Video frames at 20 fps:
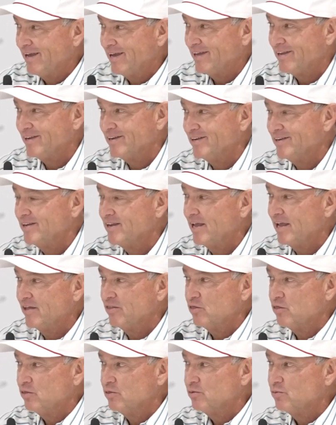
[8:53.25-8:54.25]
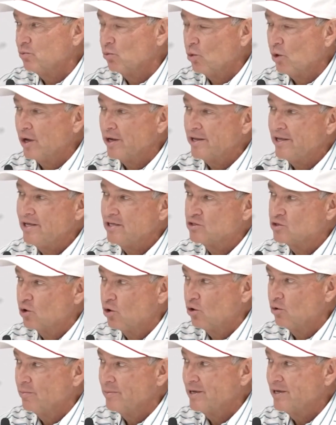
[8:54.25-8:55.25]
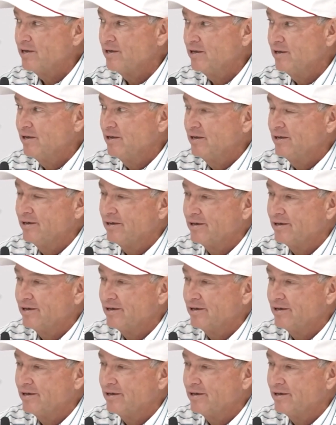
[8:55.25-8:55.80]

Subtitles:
and what he told me